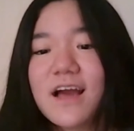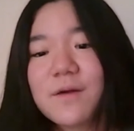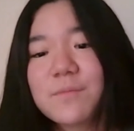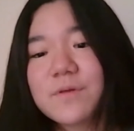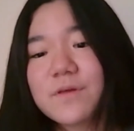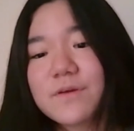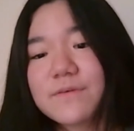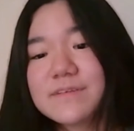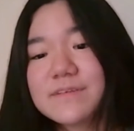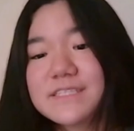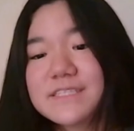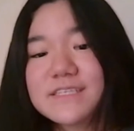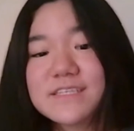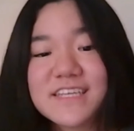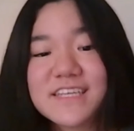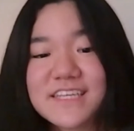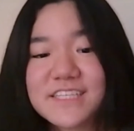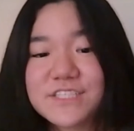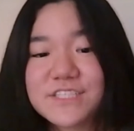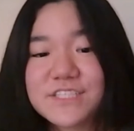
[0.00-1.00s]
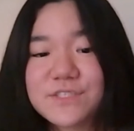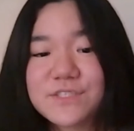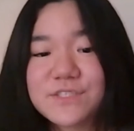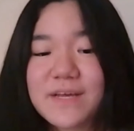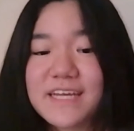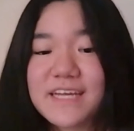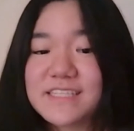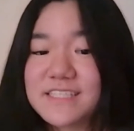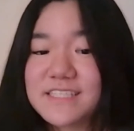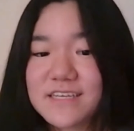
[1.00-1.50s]
I'm going to teach
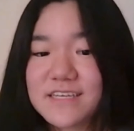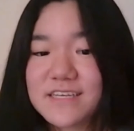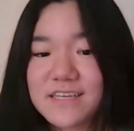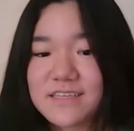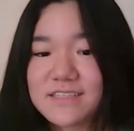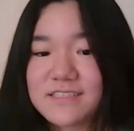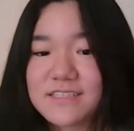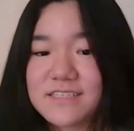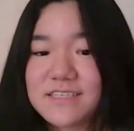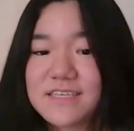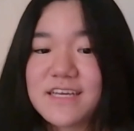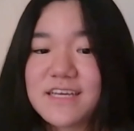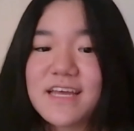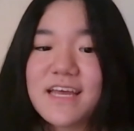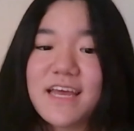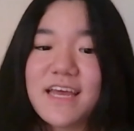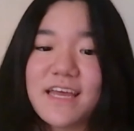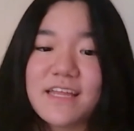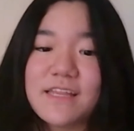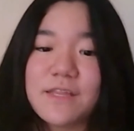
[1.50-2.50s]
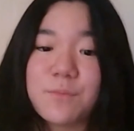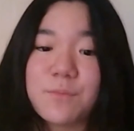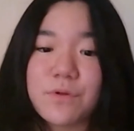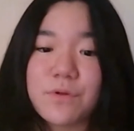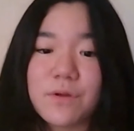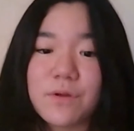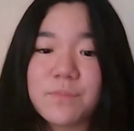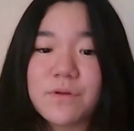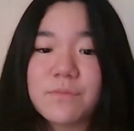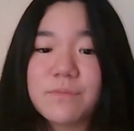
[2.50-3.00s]
you etiquette and the
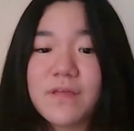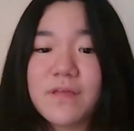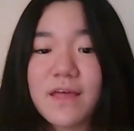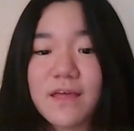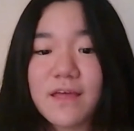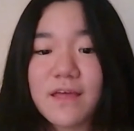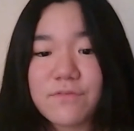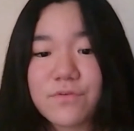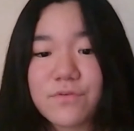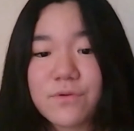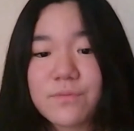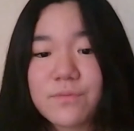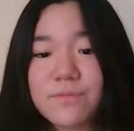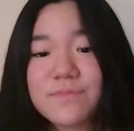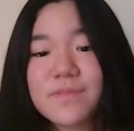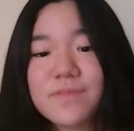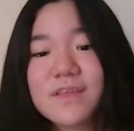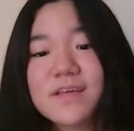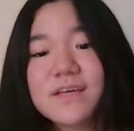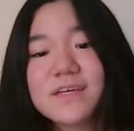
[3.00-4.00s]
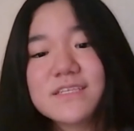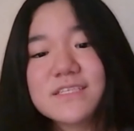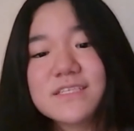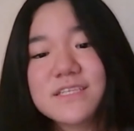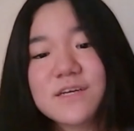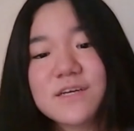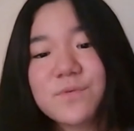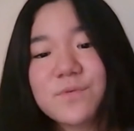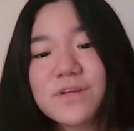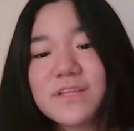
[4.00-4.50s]
proper behavior.
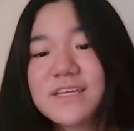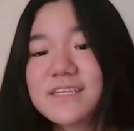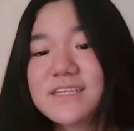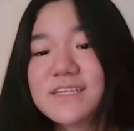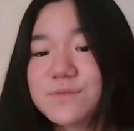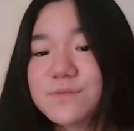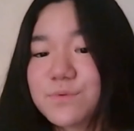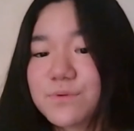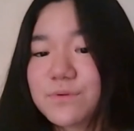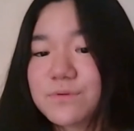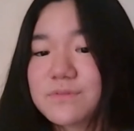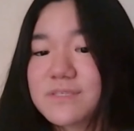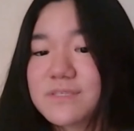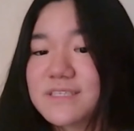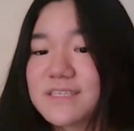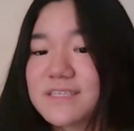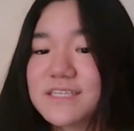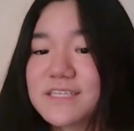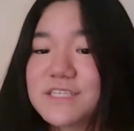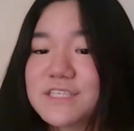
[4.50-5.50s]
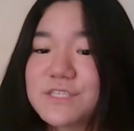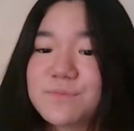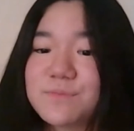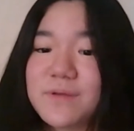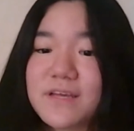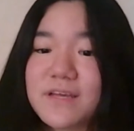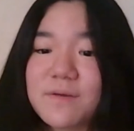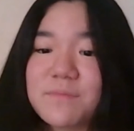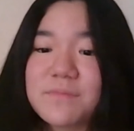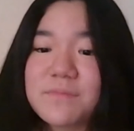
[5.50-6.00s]
Someone in this room is to
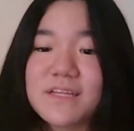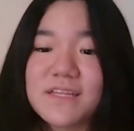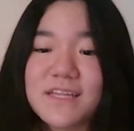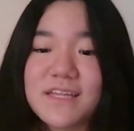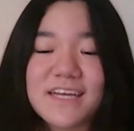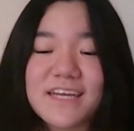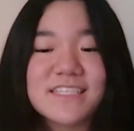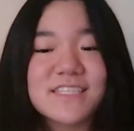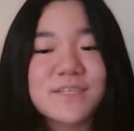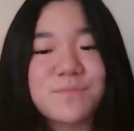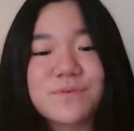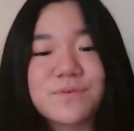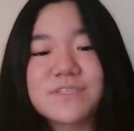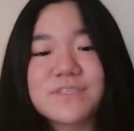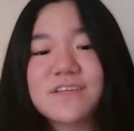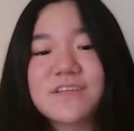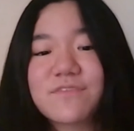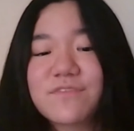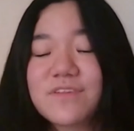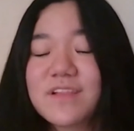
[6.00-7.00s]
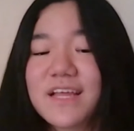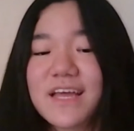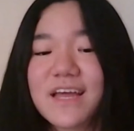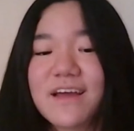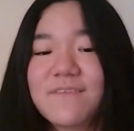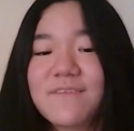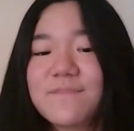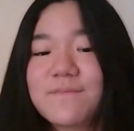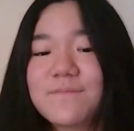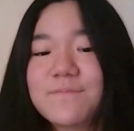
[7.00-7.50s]
become the next Prince of
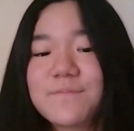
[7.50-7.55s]
Illéa.